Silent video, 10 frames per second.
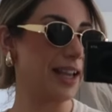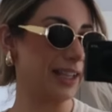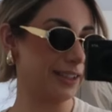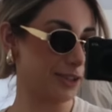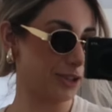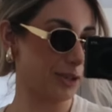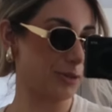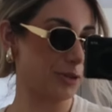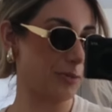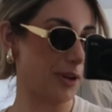in the
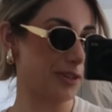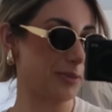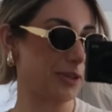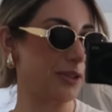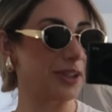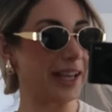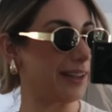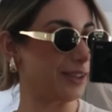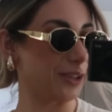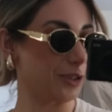description box below
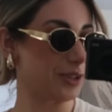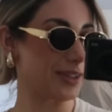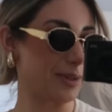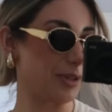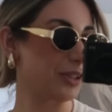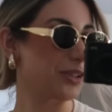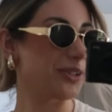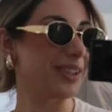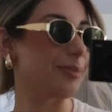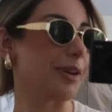that looks similar
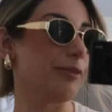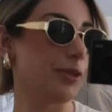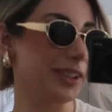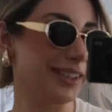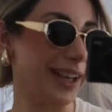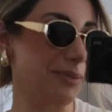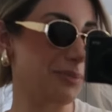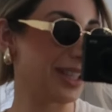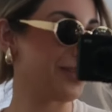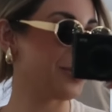to it, it, but for the time
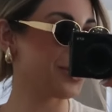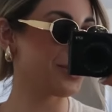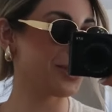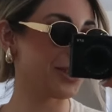being we're just